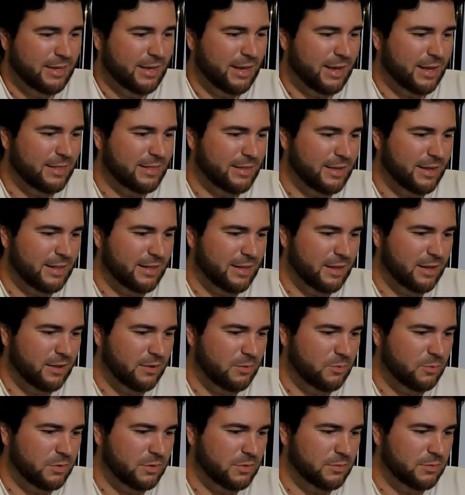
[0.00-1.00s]
and then
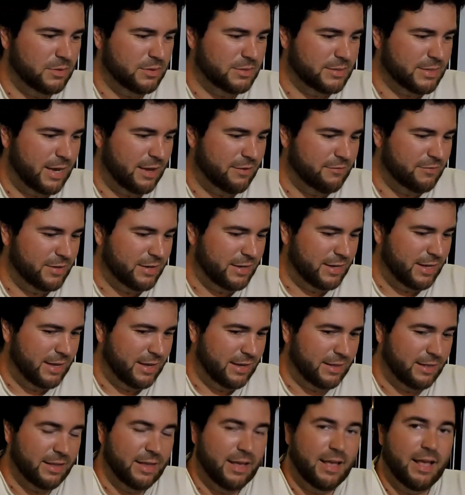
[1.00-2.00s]
we'll dive in again